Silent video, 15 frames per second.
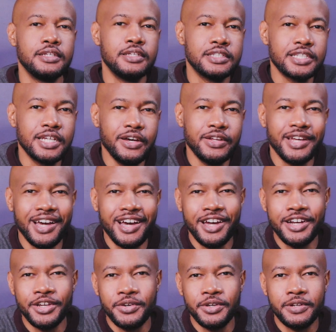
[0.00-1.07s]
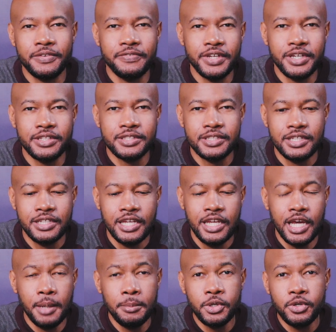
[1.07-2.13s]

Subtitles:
It's called the audio interface. I'm gonna